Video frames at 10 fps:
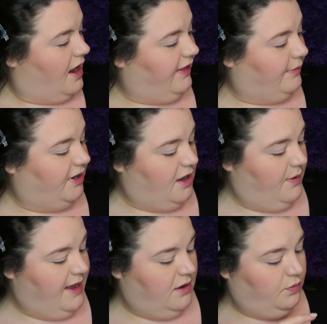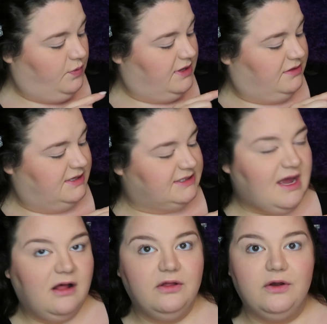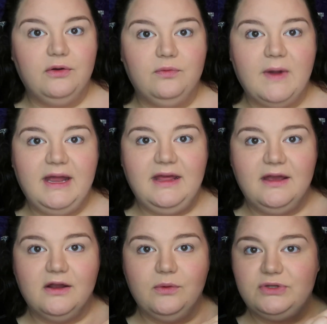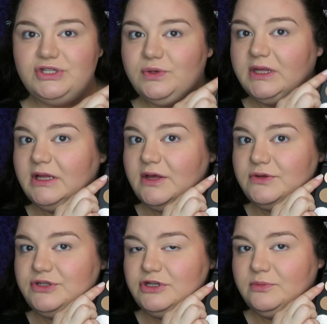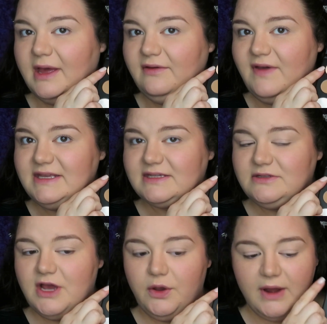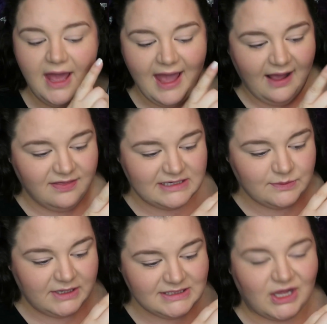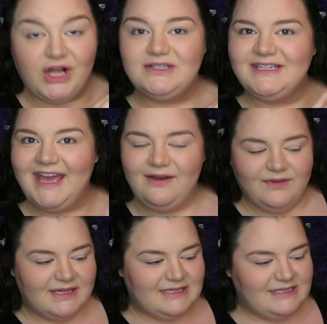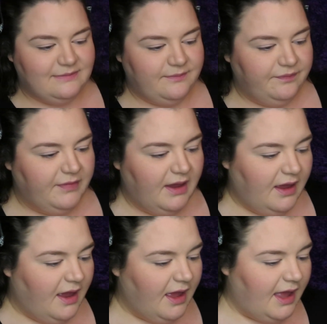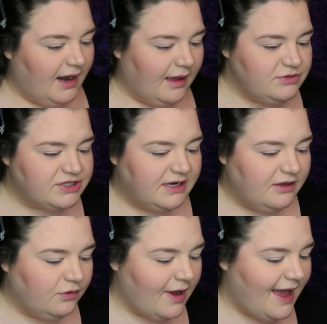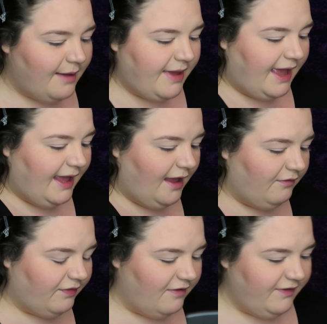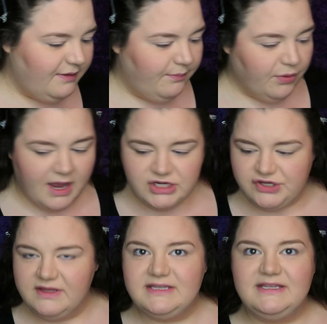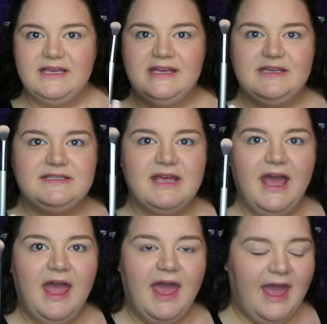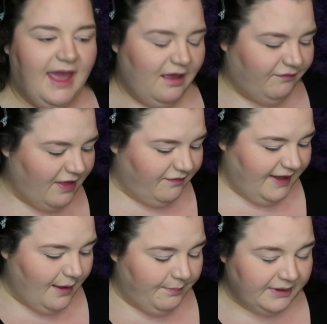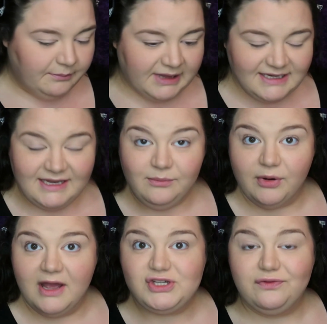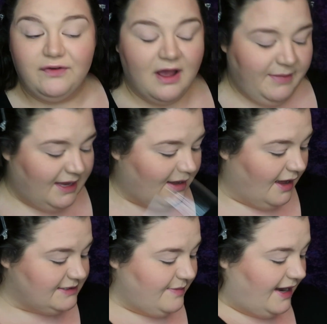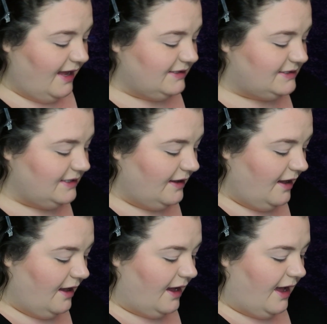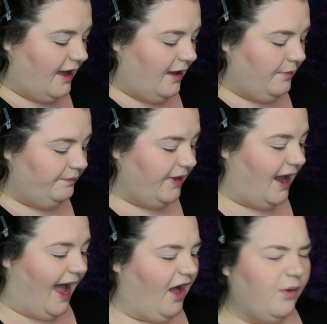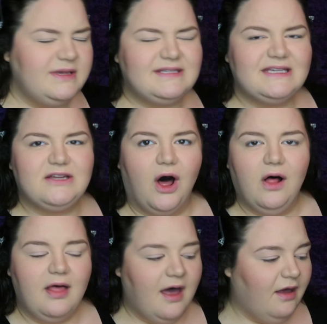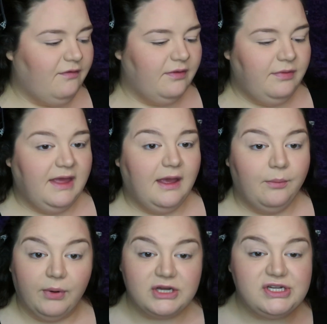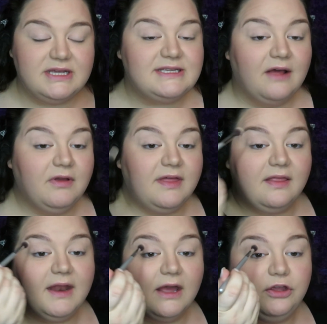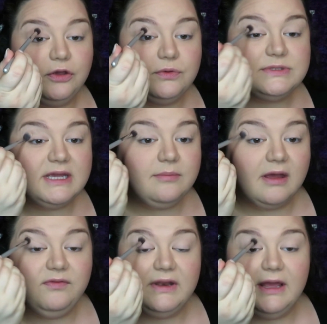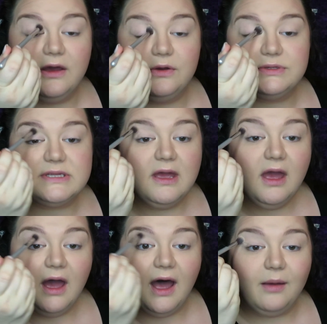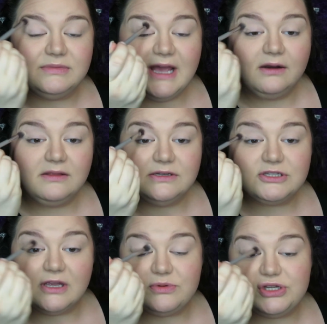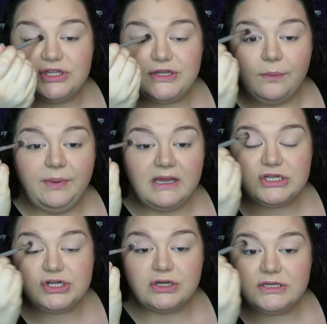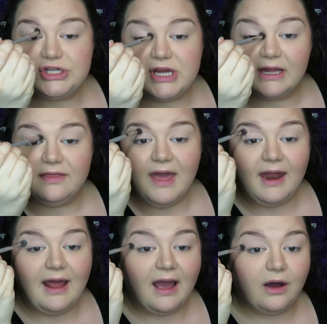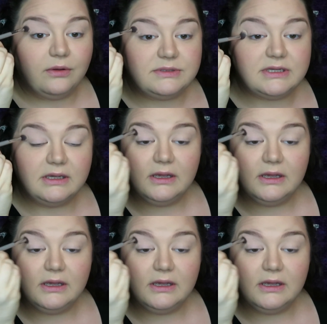I think I'm gonna go in with this color right here, which is really close to my face tone, and this one is called Canvas. And I'm just gonna grab a fluffy brush. This is a fluffy blending brush from It Cosmetics. I always list all of the brushes and everything that I use in my videos down in the description, so be sure to check that out.